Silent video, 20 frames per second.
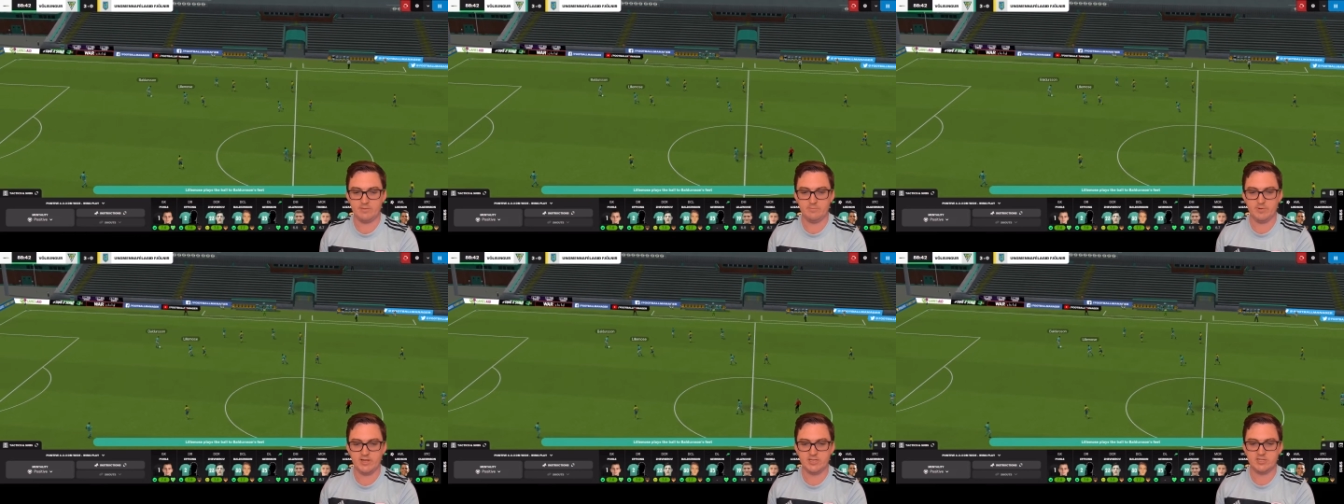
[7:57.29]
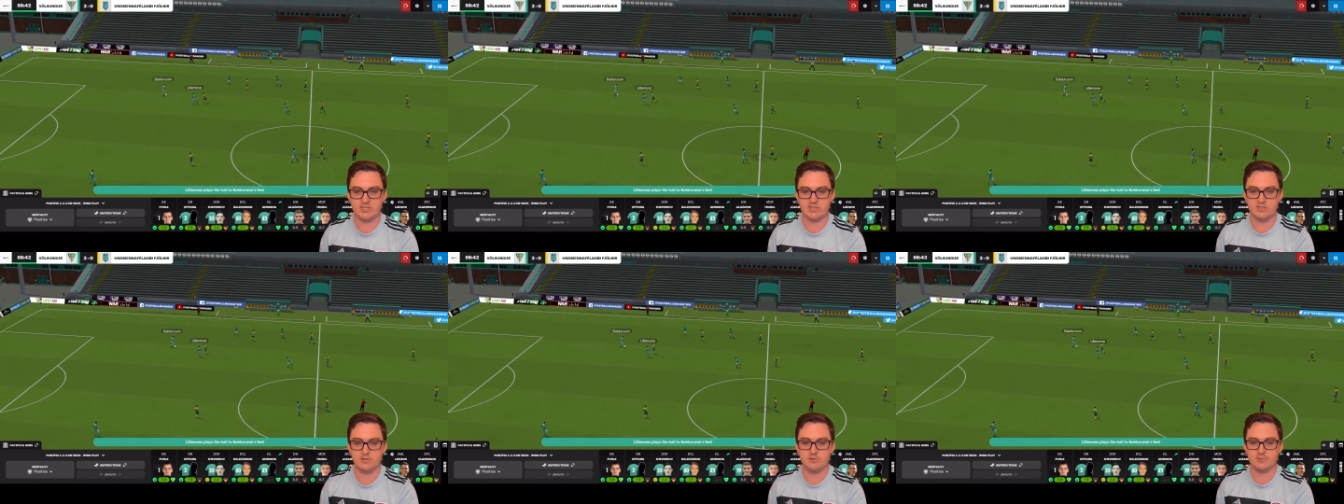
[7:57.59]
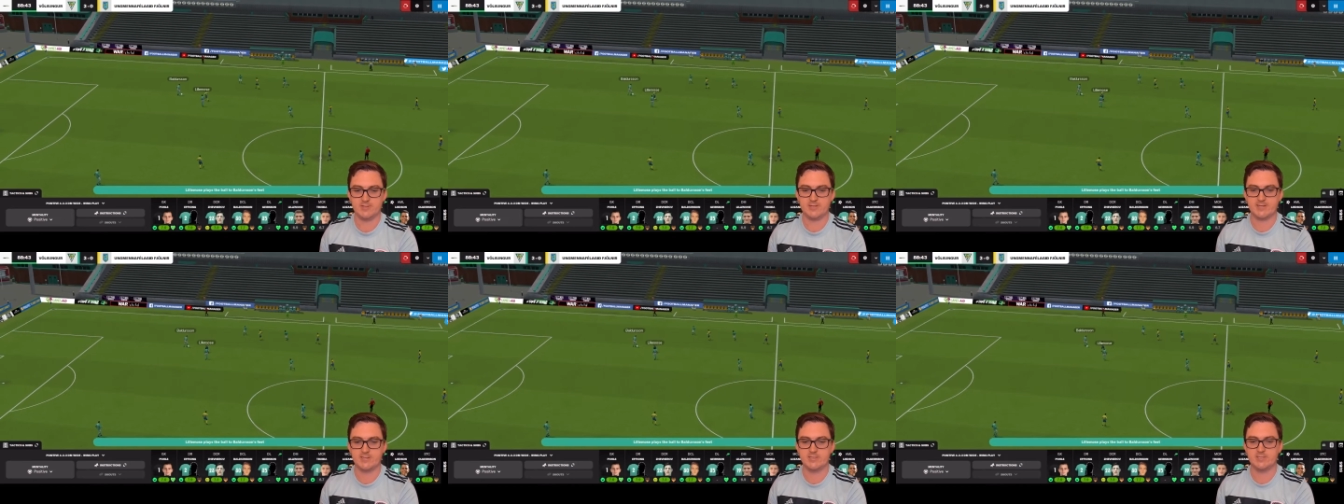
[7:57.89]
and we just
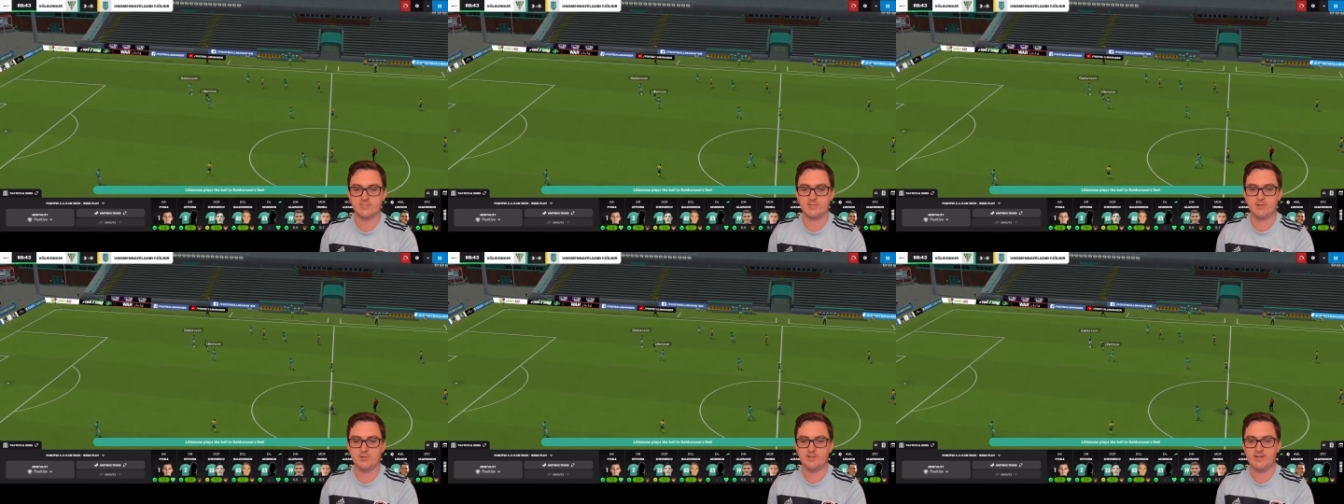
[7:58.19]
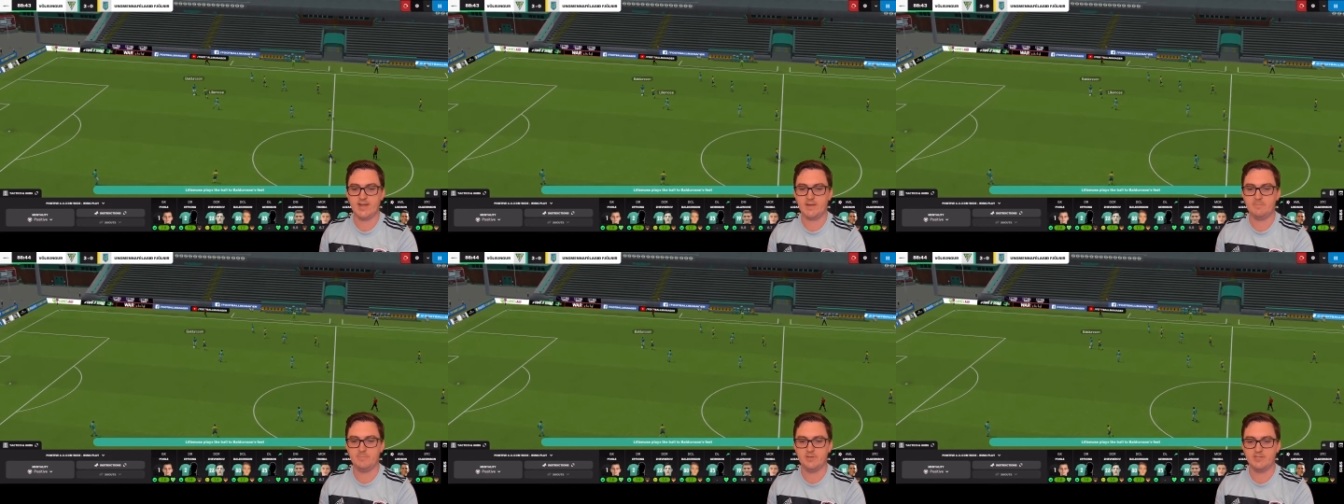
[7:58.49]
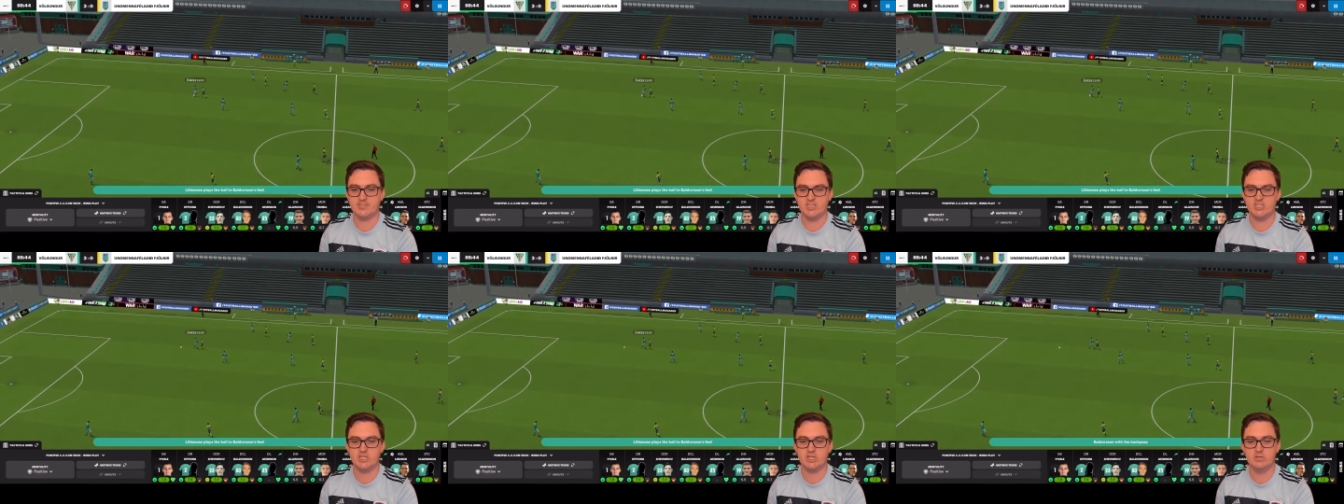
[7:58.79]
look to consolidate
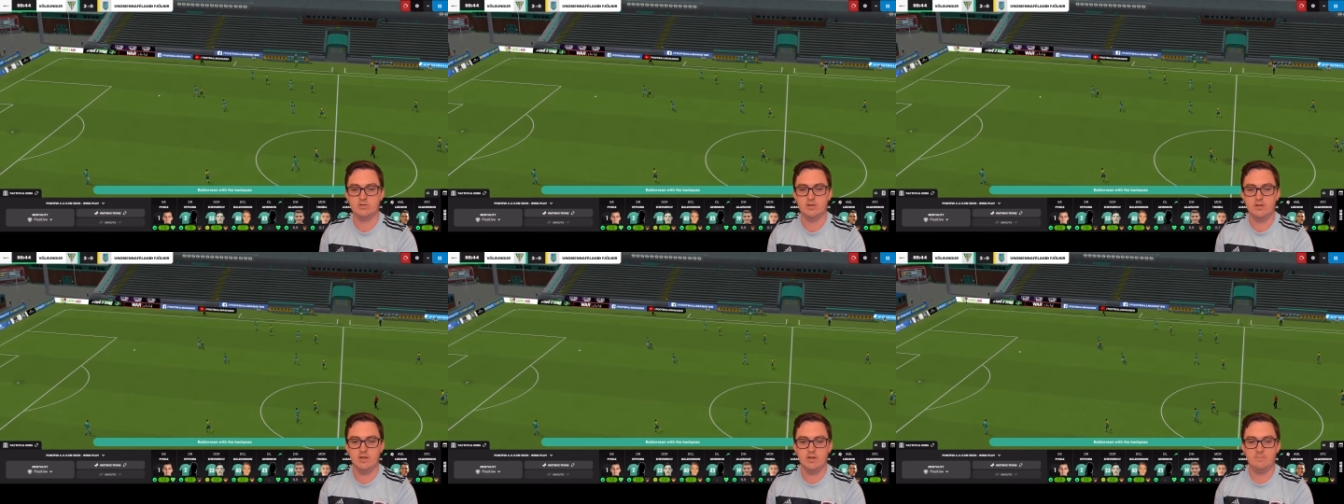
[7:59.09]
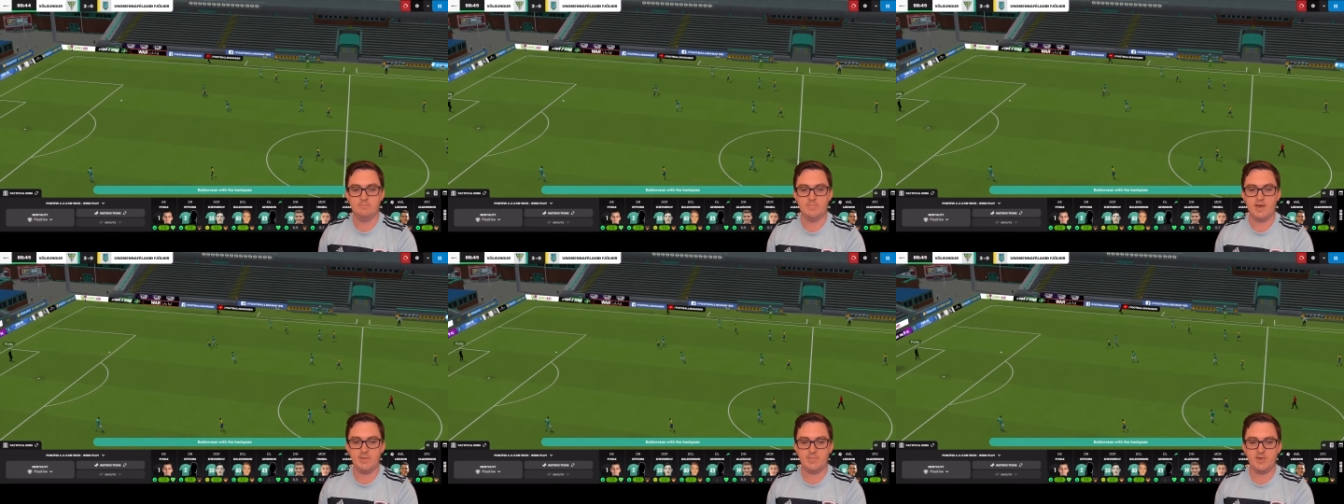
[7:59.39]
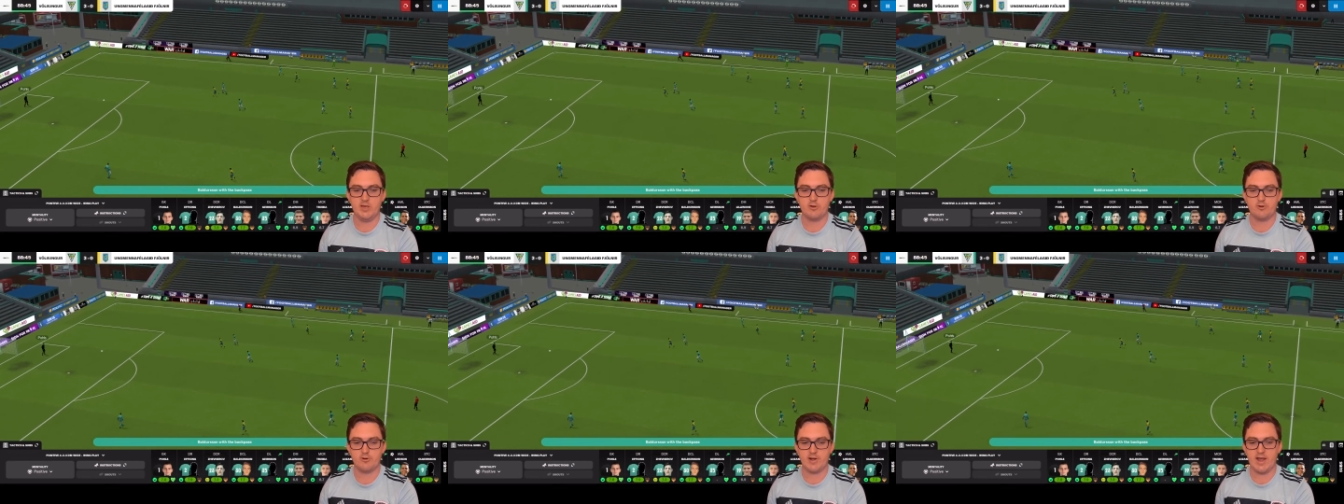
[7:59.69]
possession,
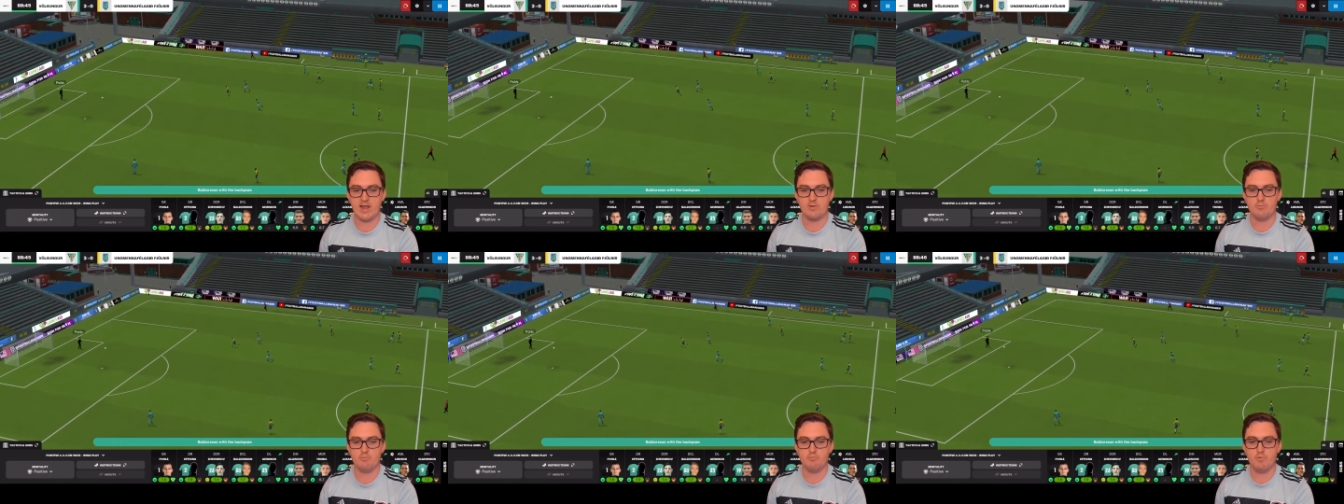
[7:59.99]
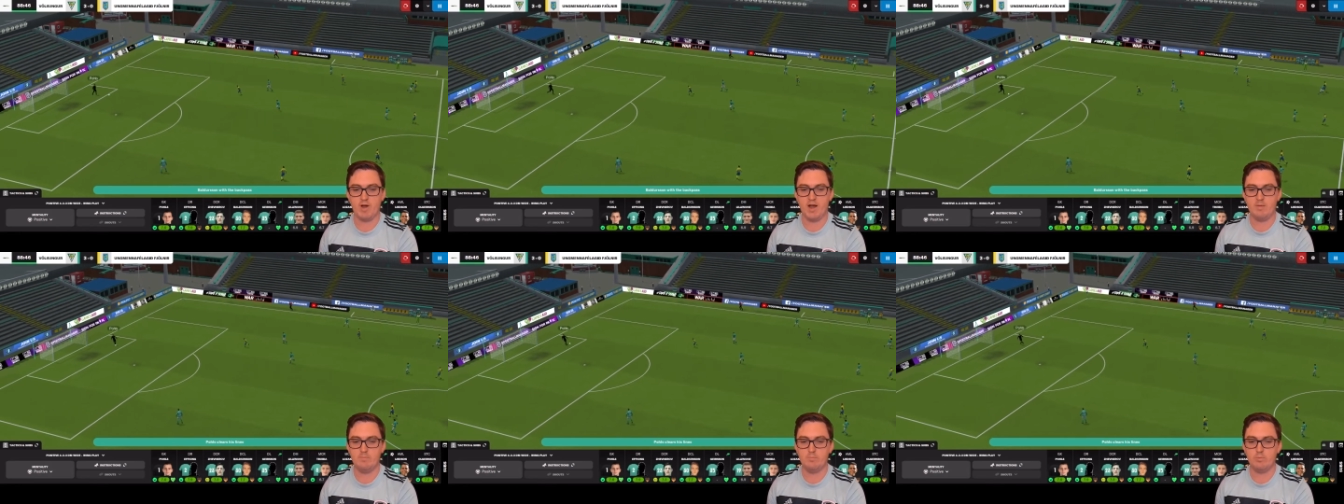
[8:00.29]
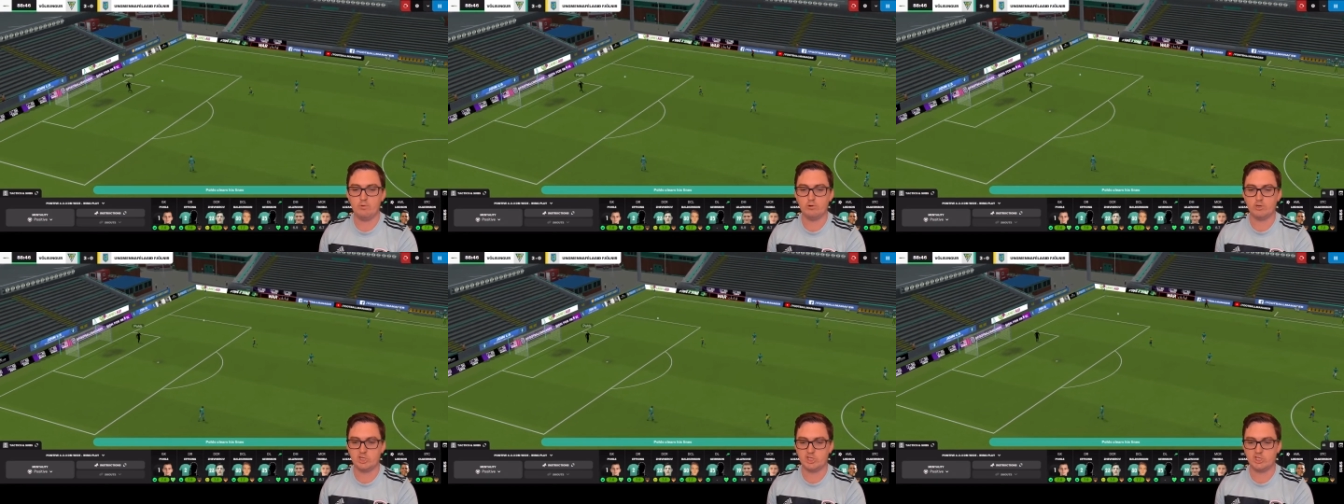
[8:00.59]
maybe create one more